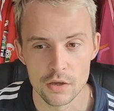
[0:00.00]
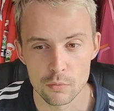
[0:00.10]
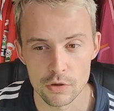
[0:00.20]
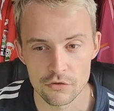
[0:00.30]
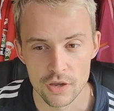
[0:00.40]

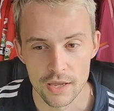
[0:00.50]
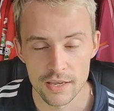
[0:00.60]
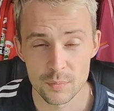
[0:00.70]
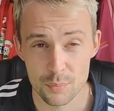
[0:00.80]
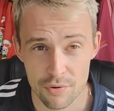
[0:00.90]
which
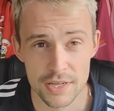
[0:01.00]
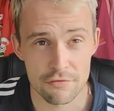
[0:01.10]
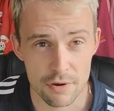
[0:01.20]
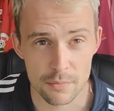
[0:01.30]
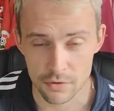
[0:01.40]
is pretty
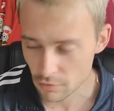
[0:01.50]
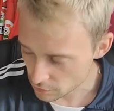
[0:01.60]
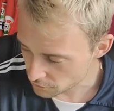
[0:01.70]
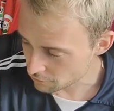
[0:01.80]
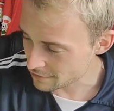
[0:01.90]
criminal
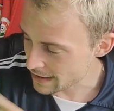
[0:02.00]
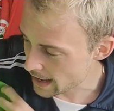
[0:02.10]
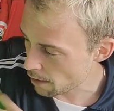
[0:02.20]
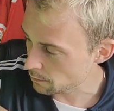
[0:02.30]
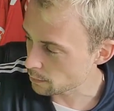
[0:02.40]
considering
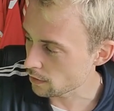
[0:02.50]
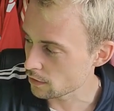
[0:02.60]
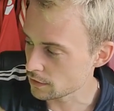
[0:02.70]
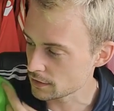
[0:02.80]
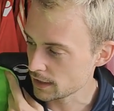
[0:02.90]
how
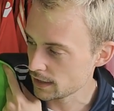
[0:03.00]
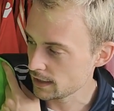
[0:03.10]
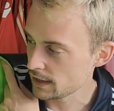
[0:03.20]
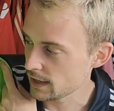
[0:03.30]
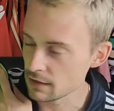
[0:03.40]
important
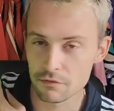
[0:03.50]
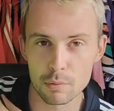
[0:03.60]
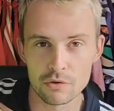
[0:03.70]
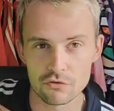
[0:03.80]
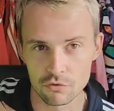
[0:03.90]
and
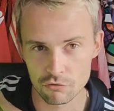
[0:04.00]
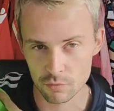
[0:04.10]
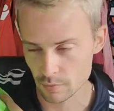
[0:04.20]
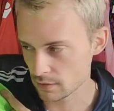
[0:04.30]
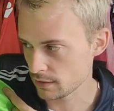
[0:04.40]
influential
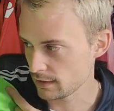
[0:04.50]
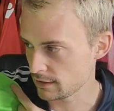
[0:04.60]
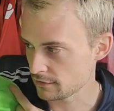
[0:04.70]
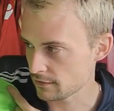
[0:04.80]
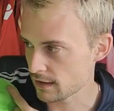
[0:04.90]
Drogba
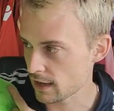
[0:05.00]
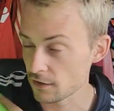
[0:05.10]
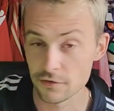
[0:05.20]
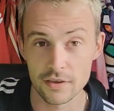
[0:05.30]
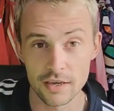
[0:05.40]
is
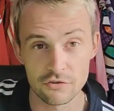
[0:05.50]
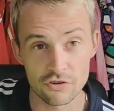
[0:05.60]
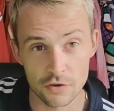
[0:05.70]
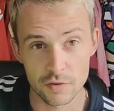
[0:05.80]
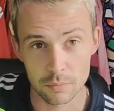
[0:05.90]
as a
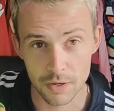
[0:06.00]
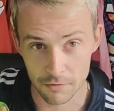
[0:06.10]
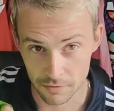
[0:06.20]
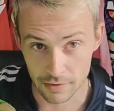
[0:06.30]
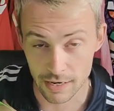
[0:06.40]
Chelsea
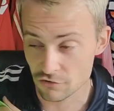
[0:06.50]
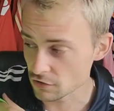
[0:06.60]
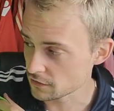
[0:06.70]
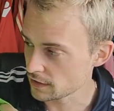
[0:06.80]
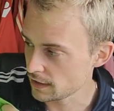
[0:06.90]
player and a legend.